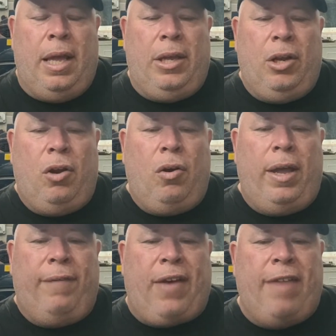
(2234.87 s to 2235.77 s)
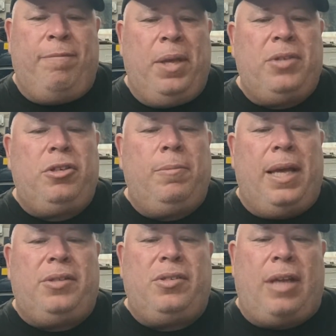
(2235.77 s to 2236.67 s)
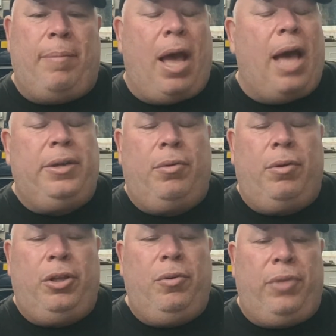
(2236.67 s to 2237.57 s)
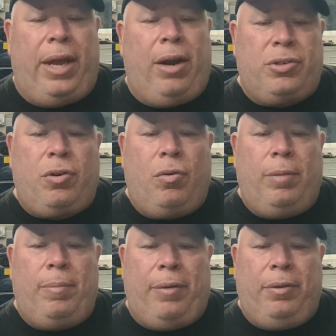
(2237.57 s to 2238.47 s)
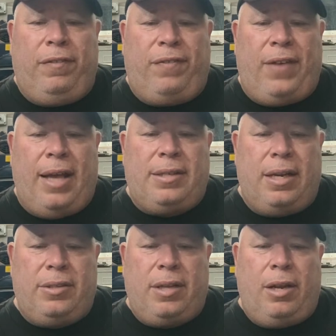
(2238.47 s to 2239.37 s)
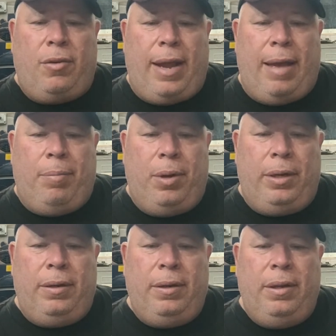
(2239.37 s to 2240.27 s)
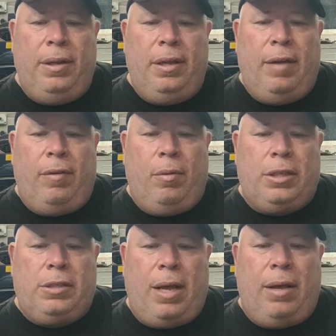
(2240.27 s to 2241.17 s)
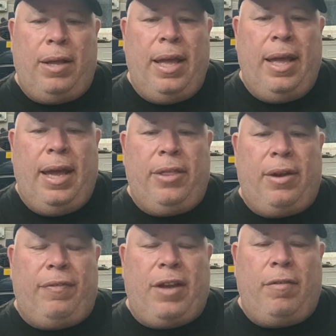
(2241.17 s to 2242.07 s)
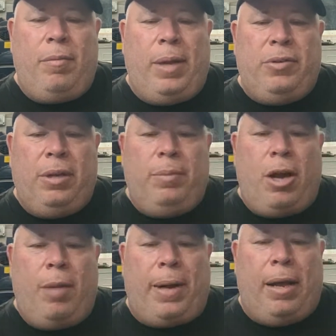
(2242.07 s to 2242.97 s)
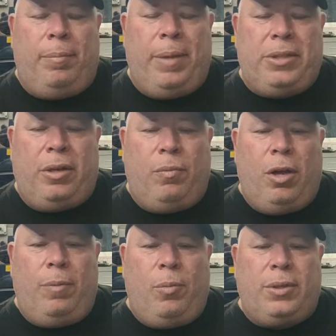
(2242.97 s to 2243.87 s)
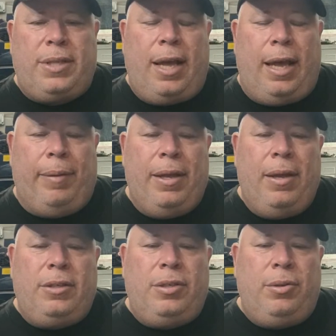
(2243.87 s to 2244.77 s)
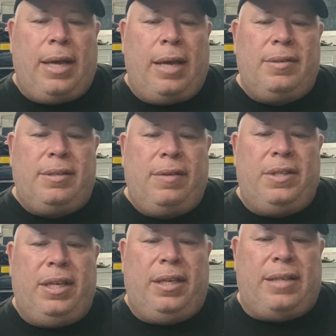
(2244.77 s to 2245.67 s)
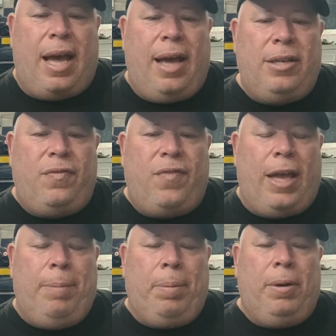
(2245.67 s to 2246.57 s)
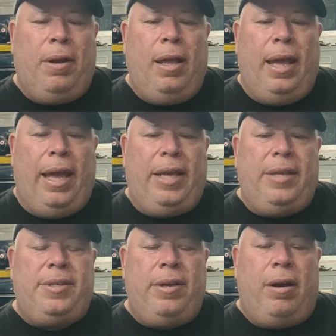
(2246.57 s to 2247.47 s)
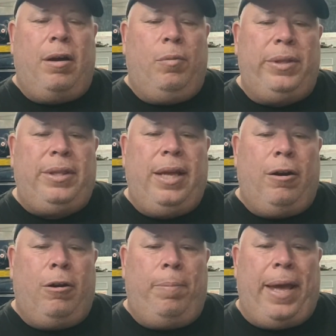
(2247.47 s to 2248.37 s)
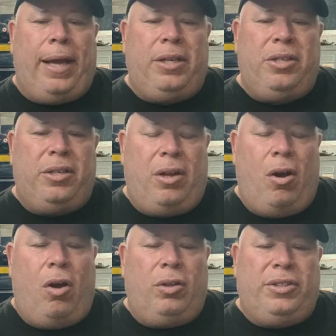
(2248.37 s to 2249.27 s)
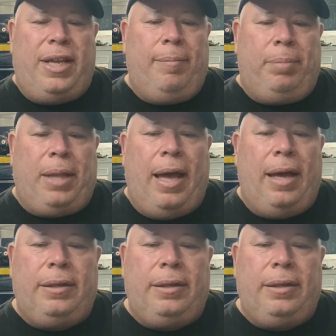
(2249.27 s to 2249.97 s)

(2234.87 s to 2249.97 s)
You know, if I've missed your message, I'm not ignoring you. They are scrolling by really fast. I just got to grab one every once in a while. Heather, I've covered my dream car, but I'll mention it one more time. 2017 Dodge Viper ACR with the aero package and all jet black.